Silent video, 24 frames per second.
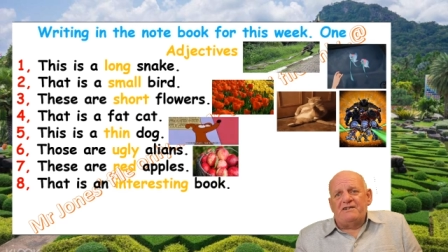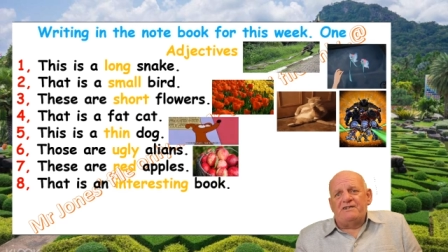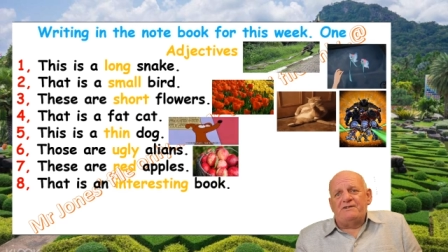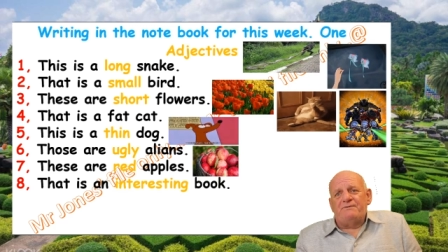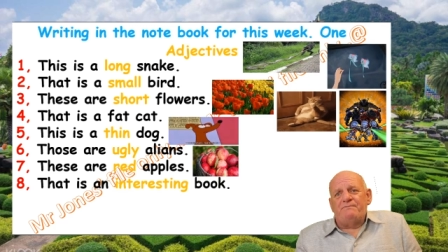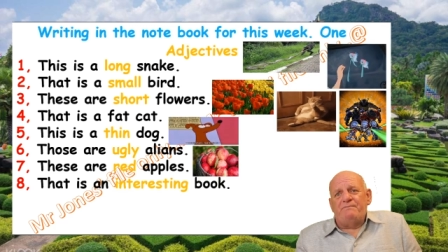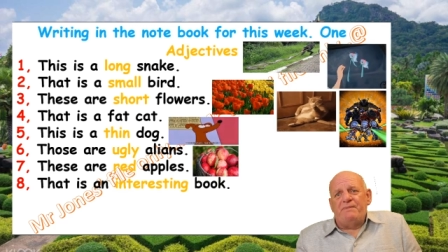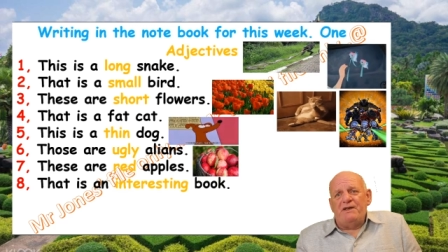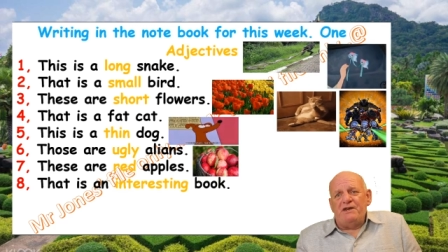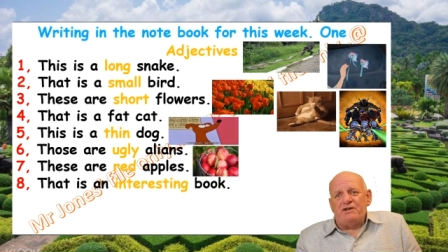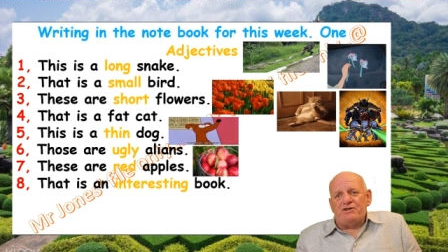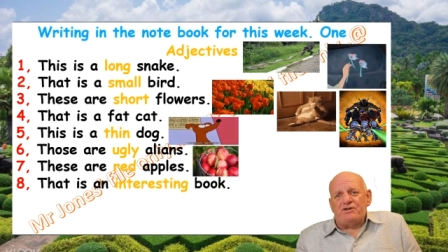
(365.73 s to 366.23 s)

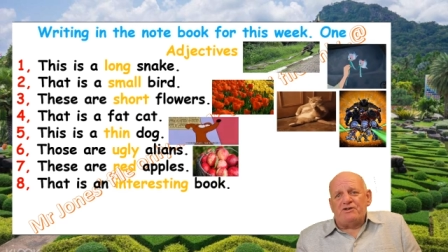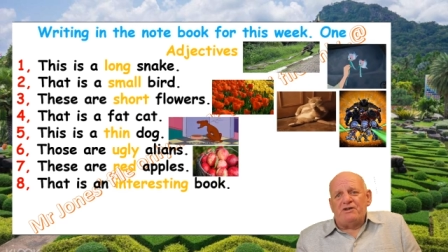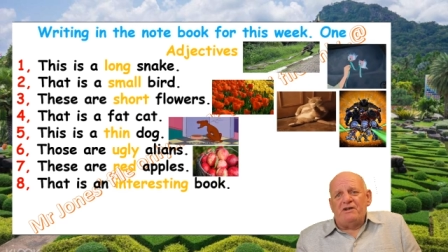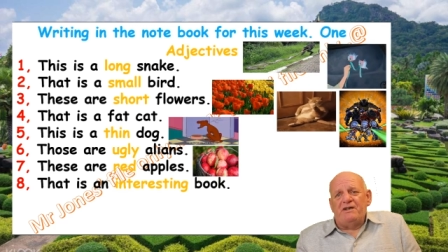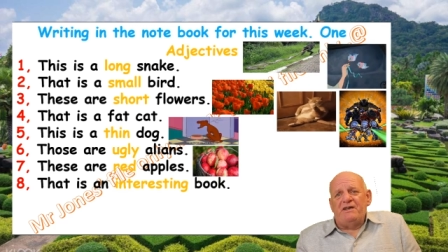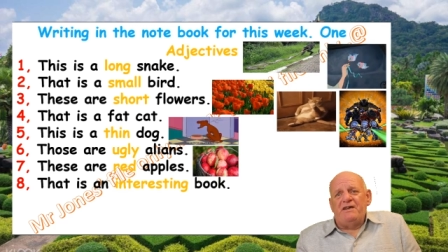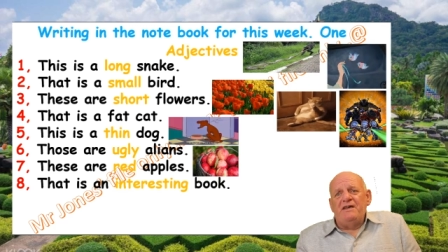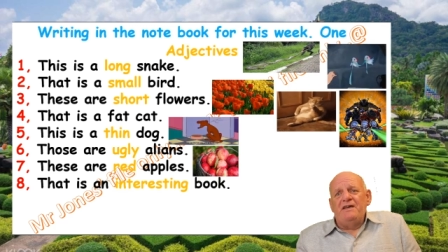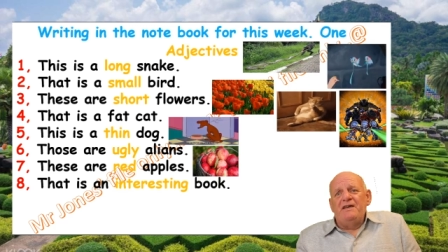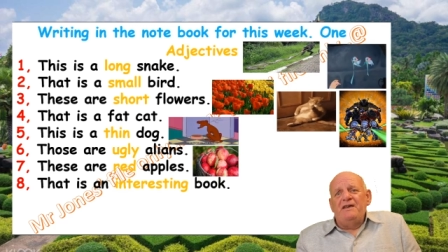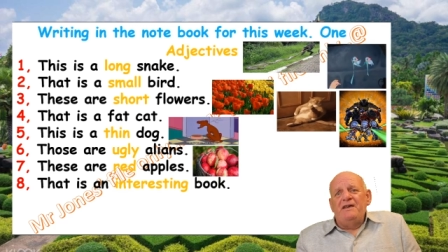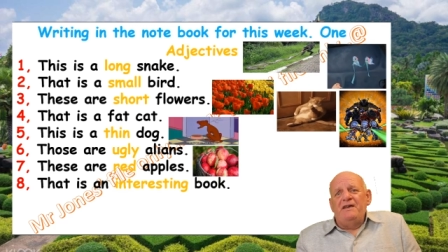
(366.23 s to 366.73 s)

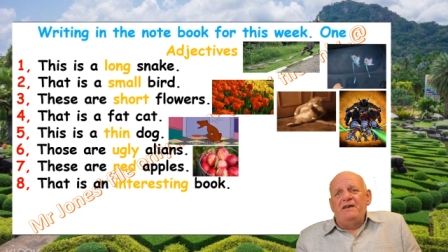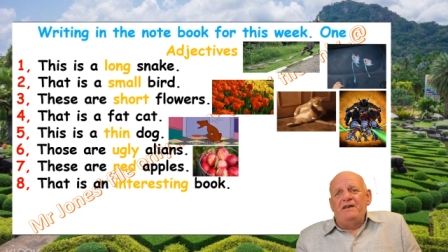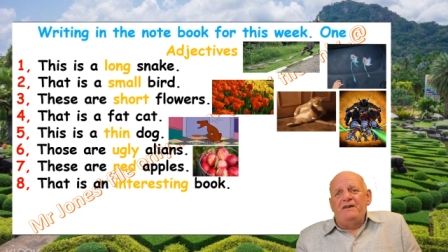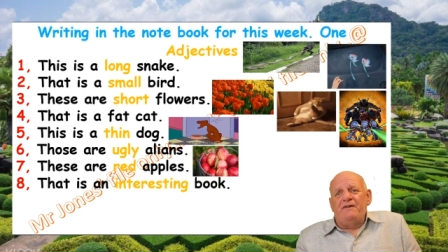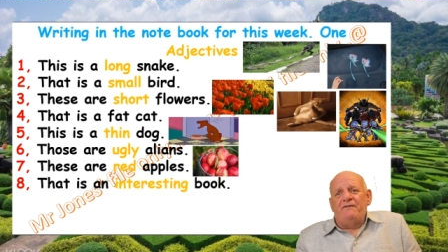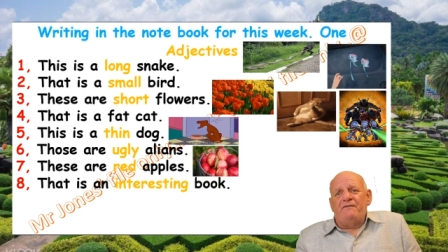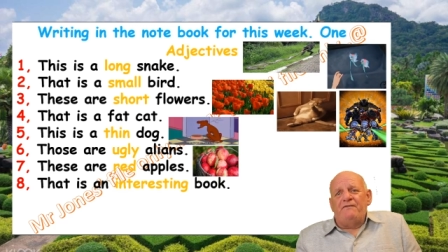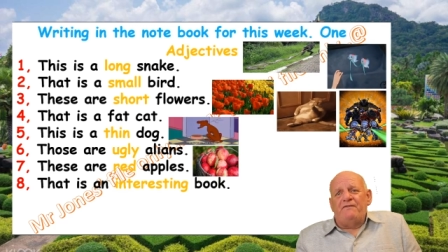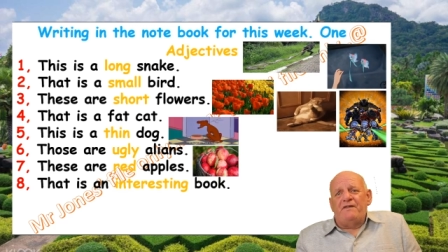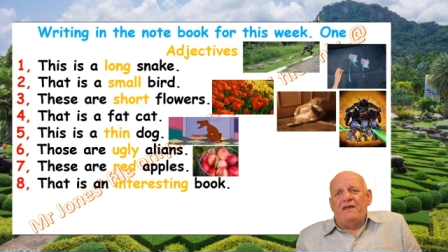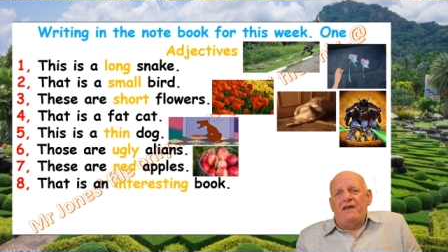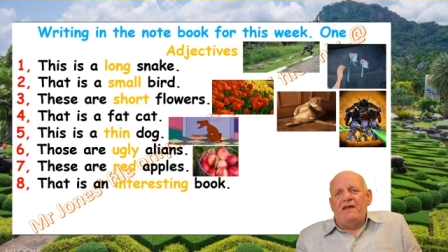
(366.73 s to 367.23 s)
especially
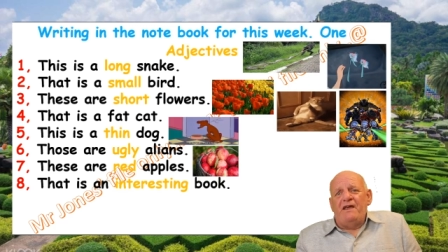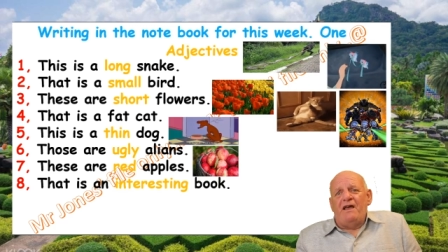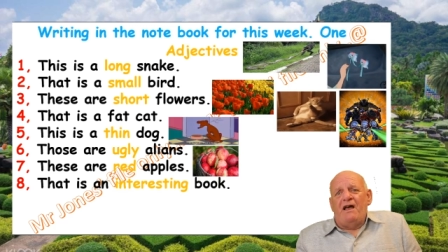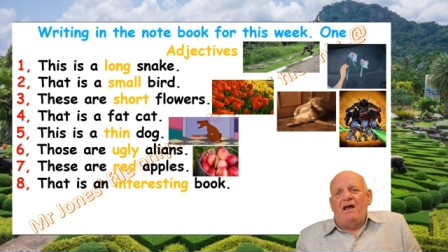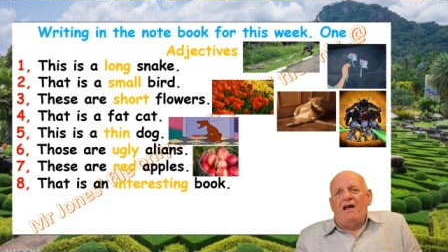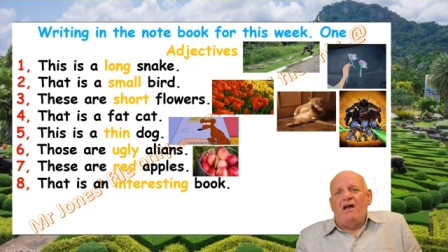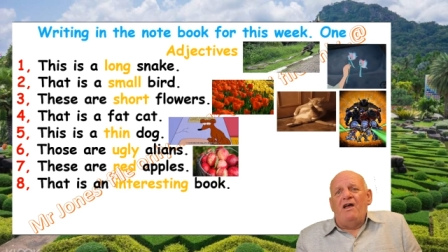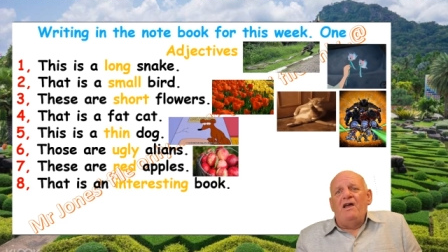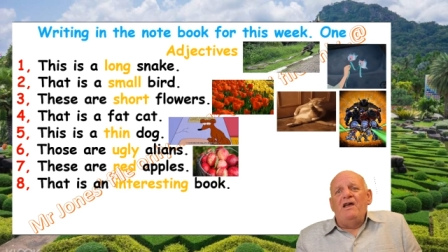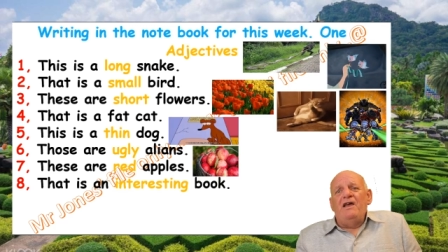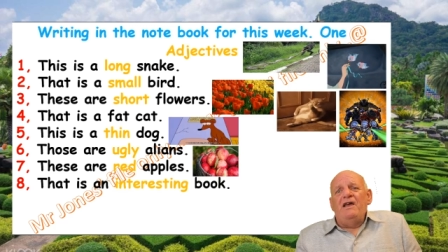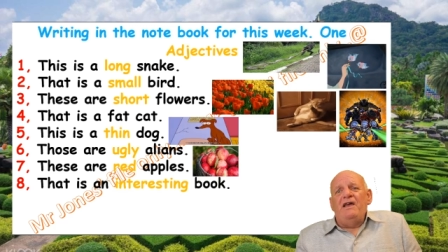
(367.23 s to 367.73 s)
if they
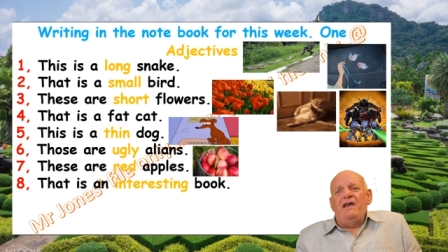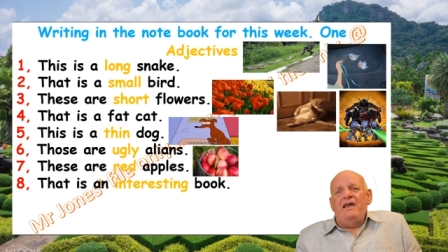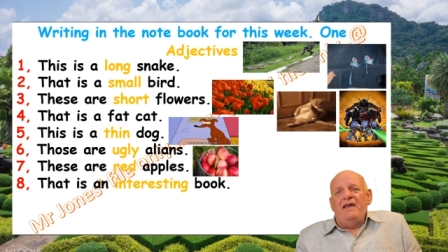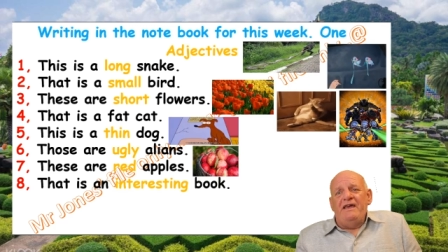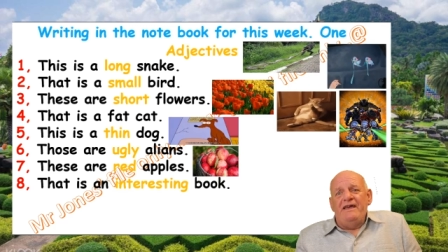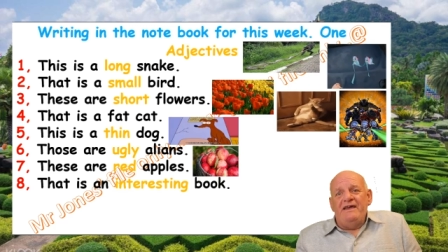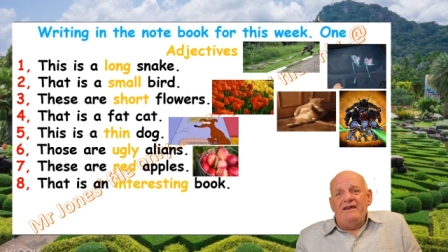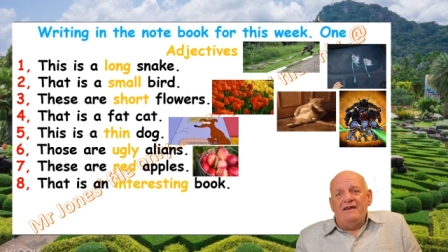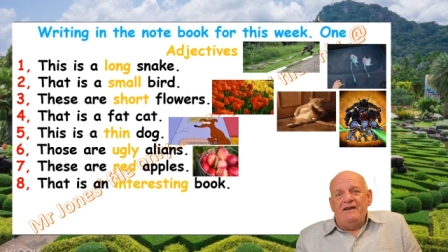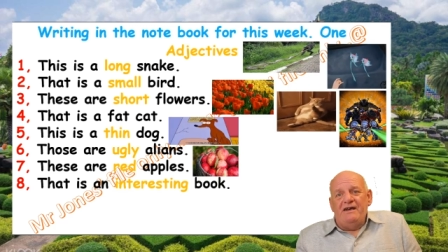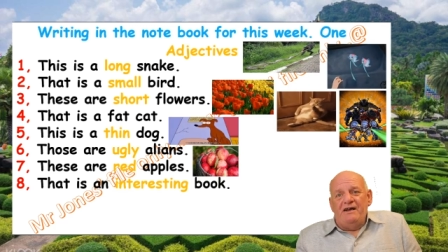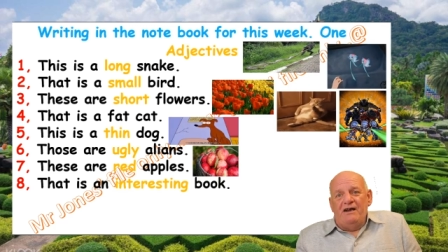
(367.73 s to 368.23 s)
are
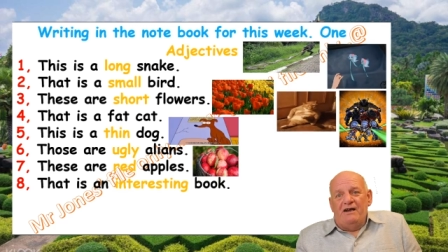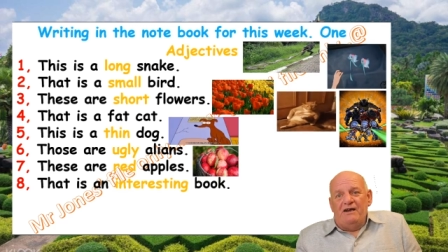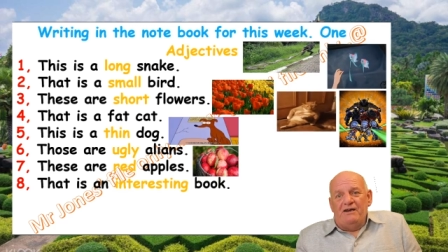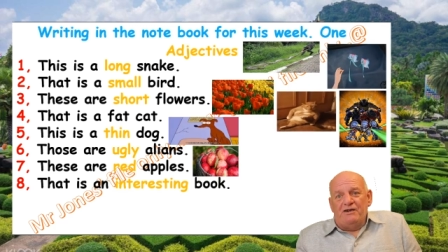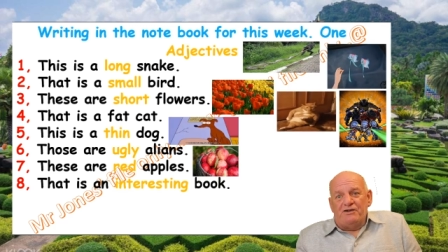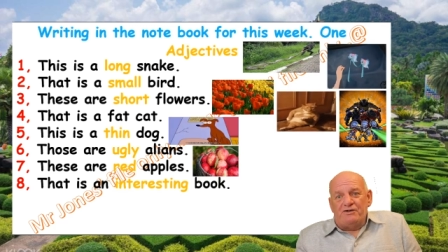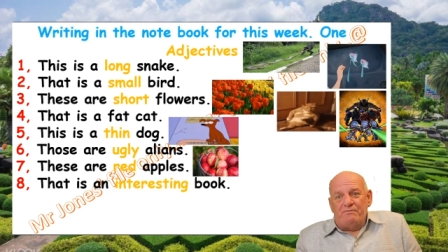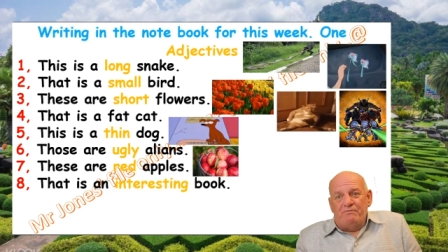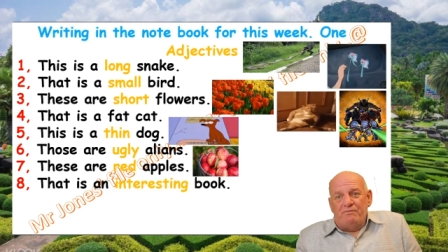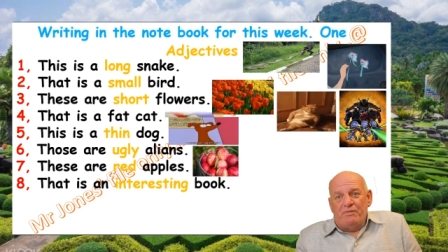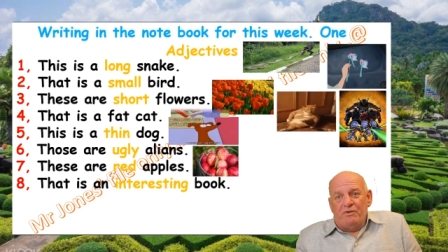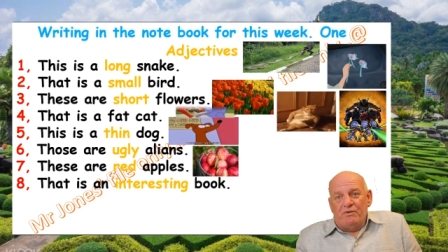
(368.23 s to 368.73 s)

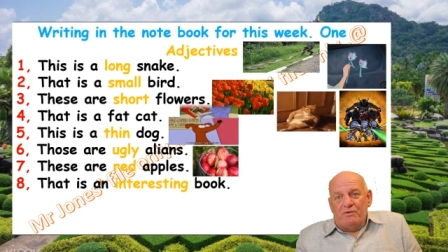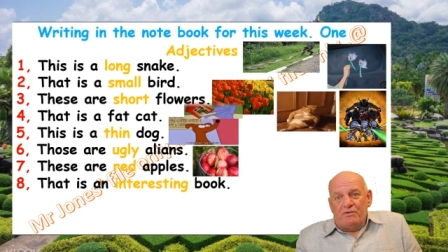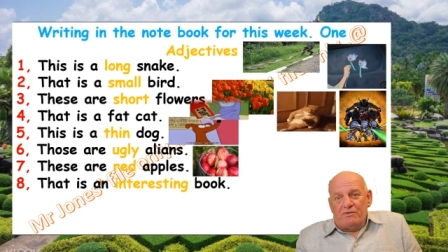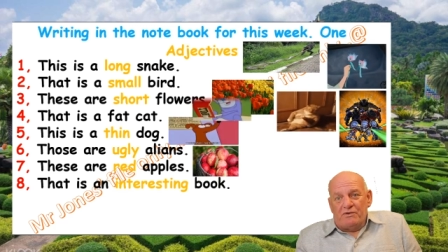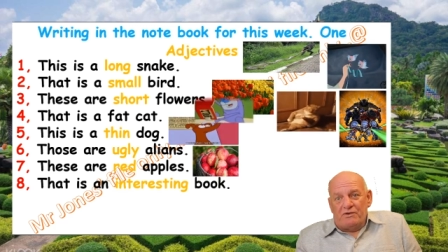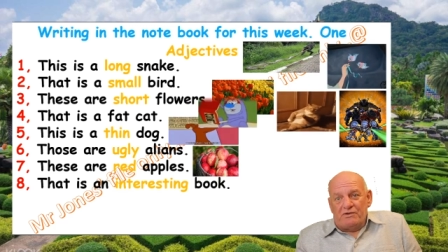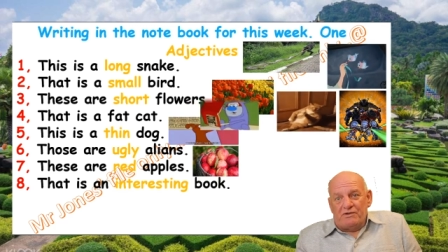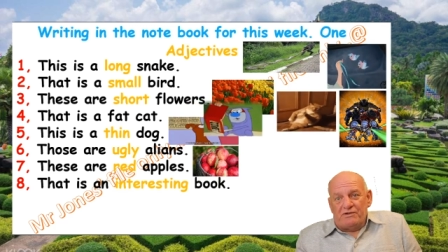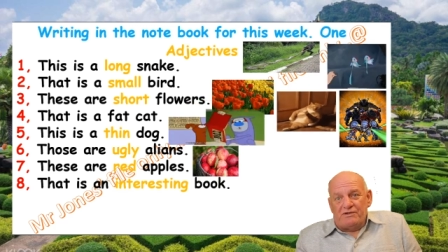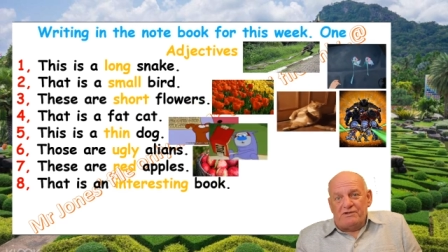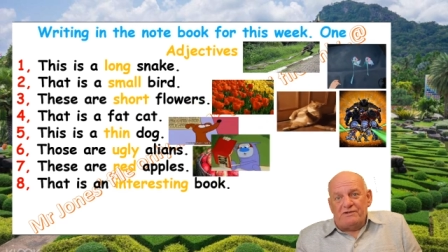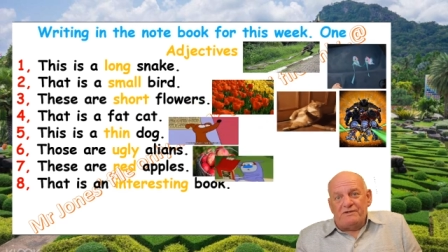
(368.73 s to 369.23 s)
English
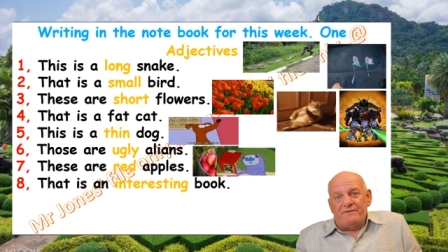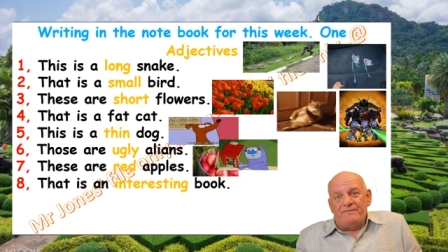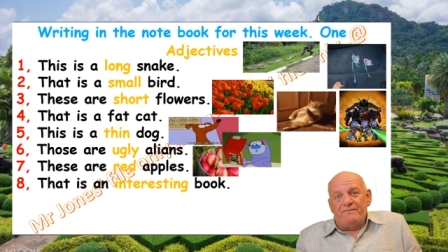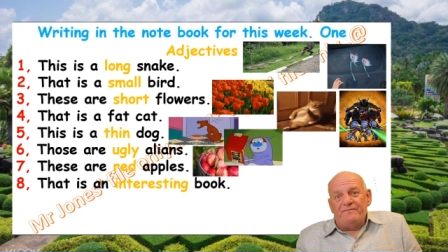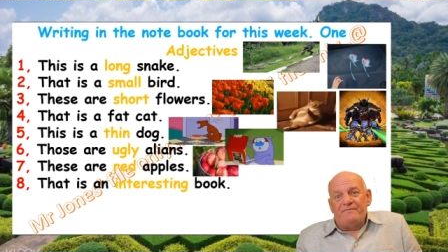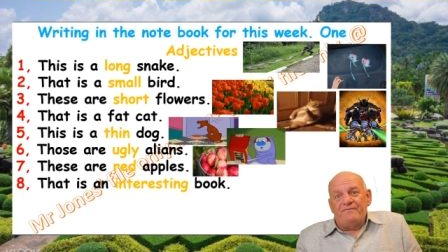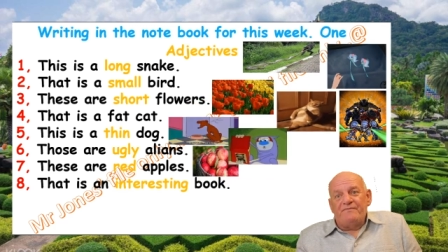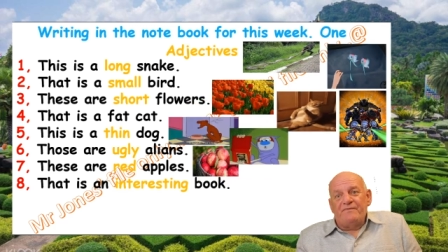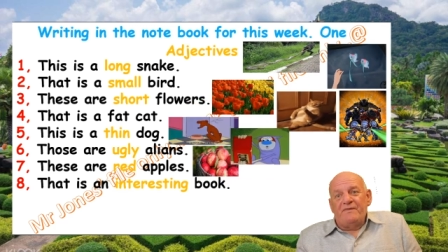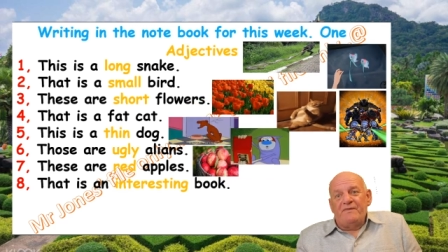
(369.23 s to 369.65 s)
books.